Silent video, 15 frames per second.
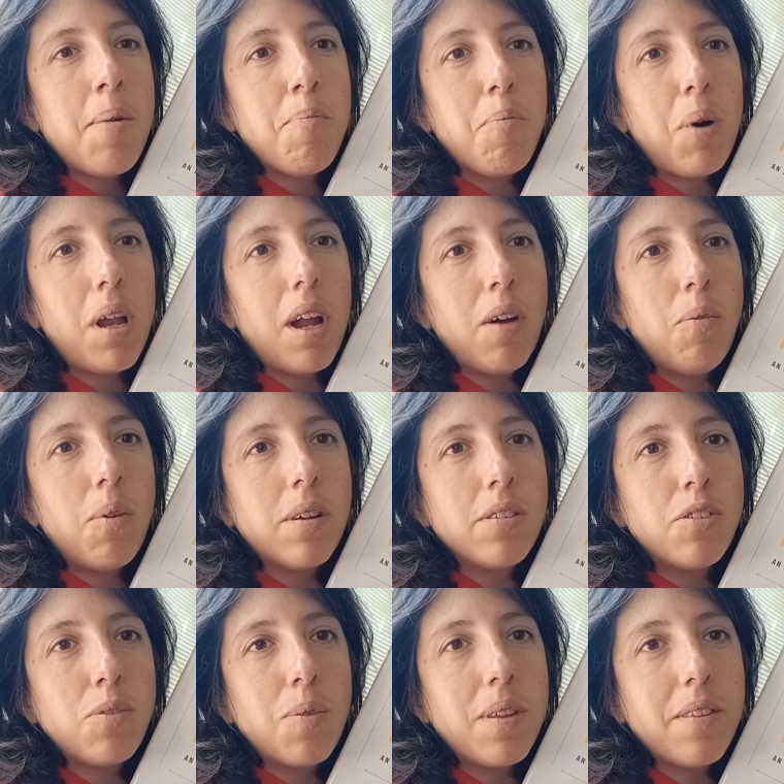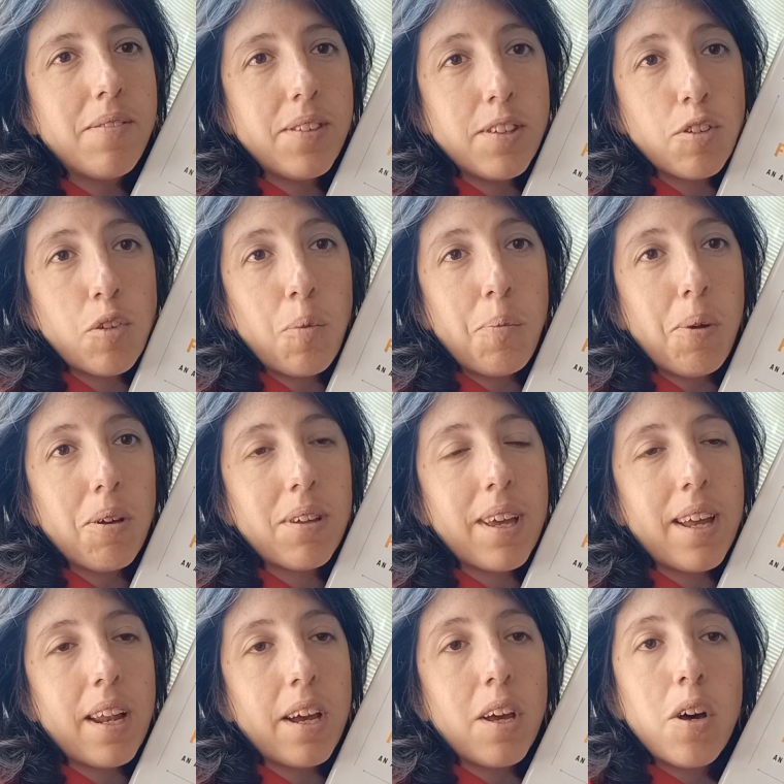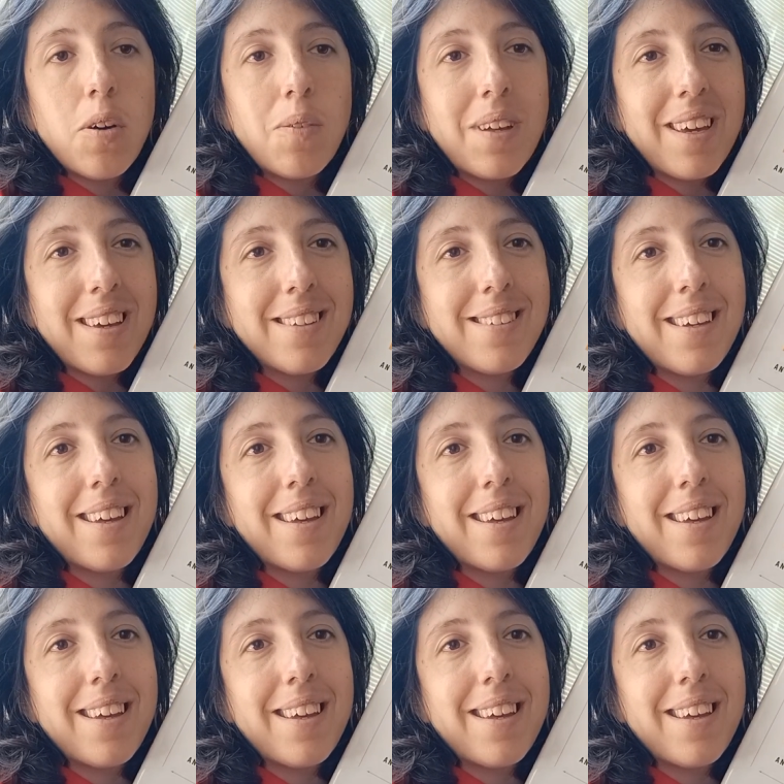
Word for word: but I wanted to read the physical book and I own it.